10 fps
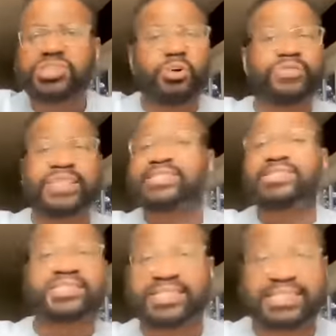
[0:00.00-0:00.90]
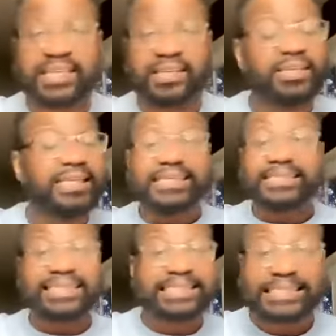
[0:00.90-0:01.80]
So, this is the scene.
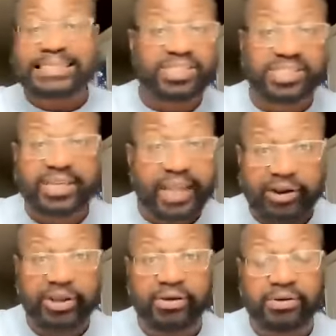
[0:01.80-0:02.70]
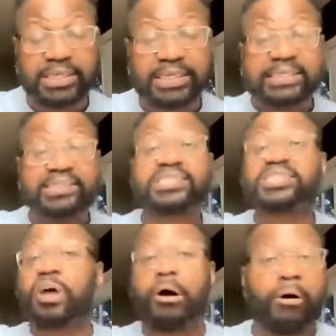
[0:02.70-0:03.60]
This is the scenario. This
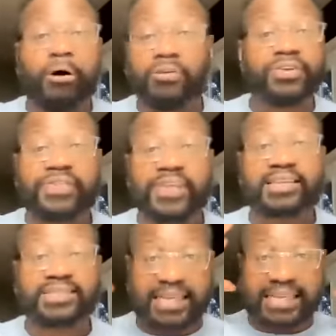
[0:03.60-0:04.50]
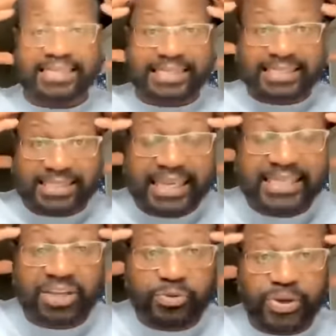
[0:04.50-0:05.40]
is all the things that he's
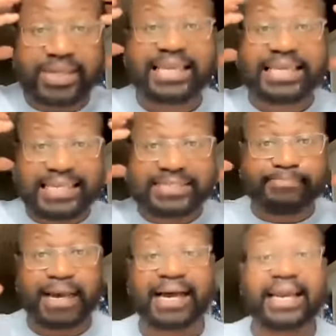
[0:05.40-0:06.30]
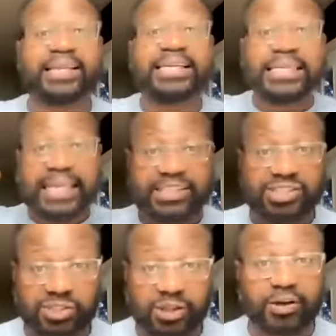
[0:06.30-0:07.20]
contending with in his mind,
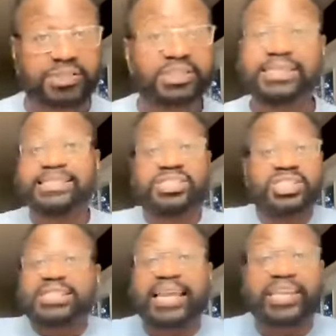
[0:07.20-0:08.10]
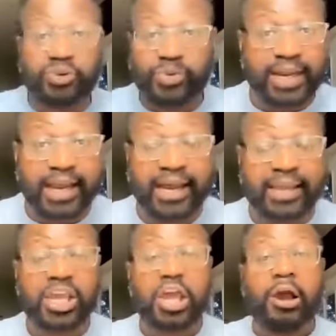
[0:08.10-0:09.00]
his thoughts, just like you and
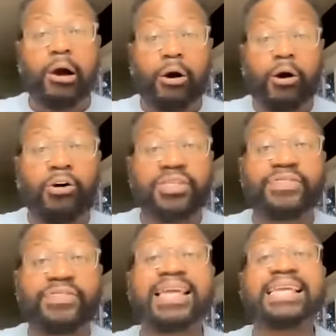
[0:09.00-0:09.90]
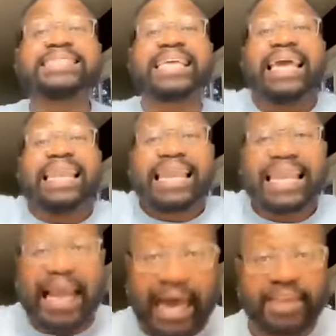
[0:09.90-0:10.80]
I. All the things in
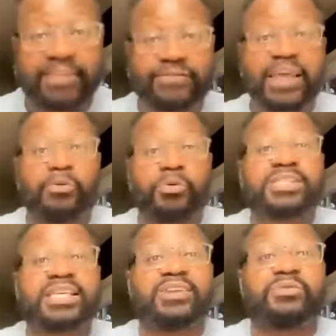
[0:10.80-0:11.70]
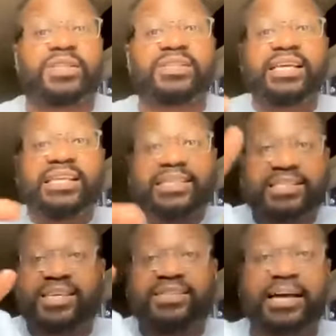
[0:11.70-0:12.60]
life that we're dealing with.
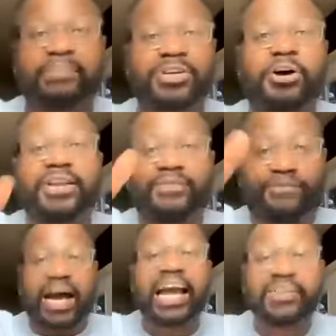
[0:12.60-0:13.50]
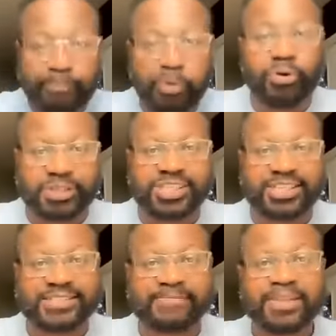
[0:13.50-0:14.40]
That I'm going to call five
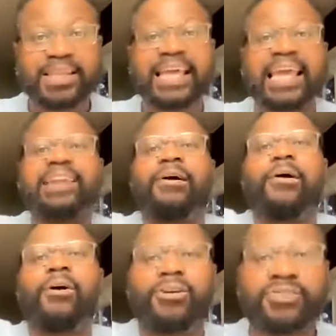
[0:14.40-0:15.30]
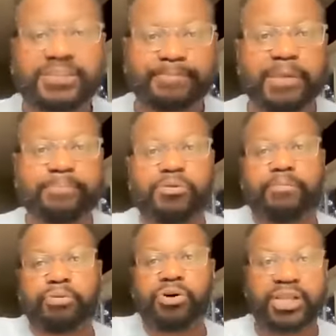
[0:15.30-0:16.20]
porches and all these
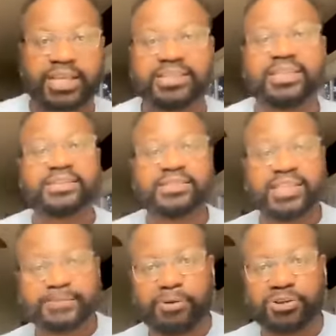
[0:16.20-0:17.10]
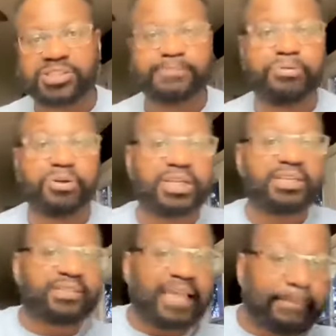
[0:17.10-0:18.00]
people pulling this person's
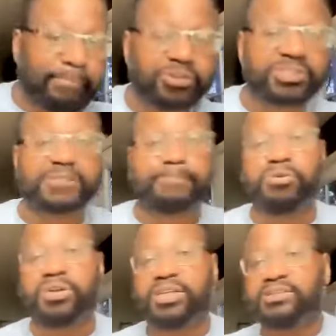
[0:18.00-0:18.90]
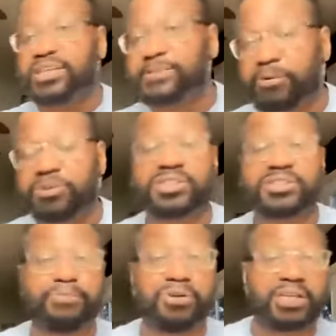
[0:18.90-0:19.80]
pulling that person's pulling this
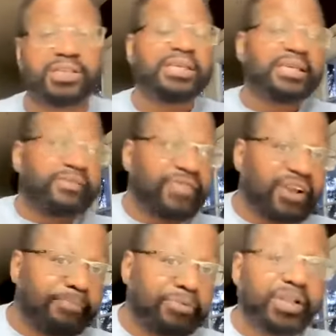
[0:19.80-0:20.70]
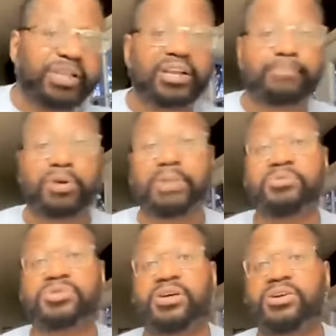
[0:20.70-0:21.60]
person's pulling they're putting their
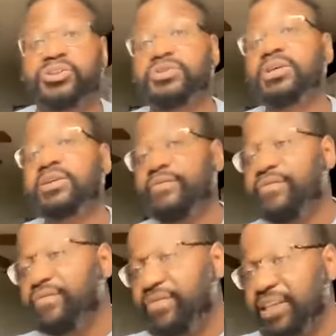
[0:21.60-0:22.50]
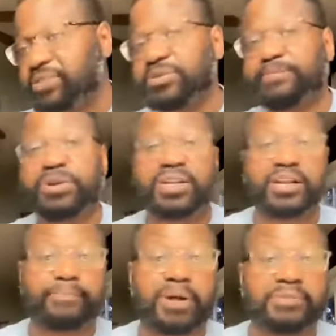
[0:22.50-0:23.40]
problems on you this one's putting
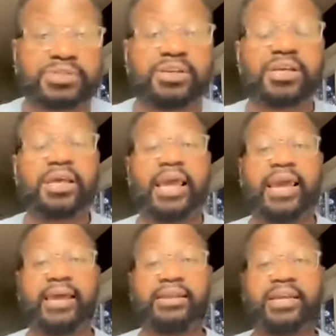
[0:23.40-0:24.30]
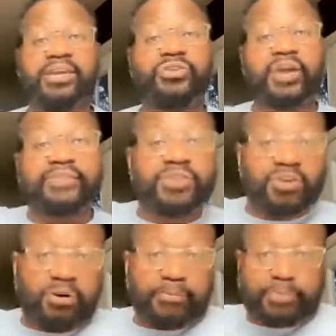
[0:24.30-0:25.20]
their problems on, and, and you have your
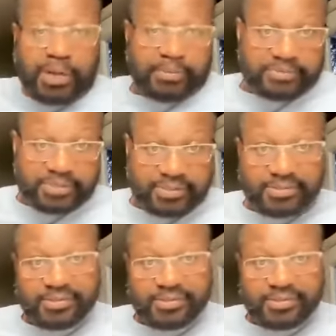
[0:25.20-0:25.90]
own problems